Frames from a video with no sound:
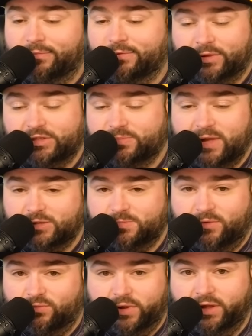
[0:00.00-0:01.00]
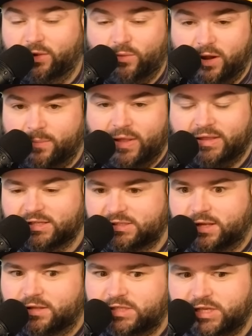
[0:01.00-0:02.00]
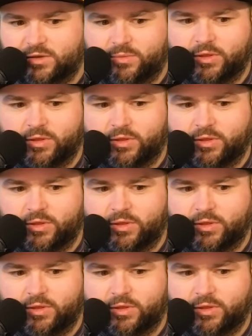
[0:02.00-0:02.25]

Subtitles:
which makes me really want to bet the Suns here. But the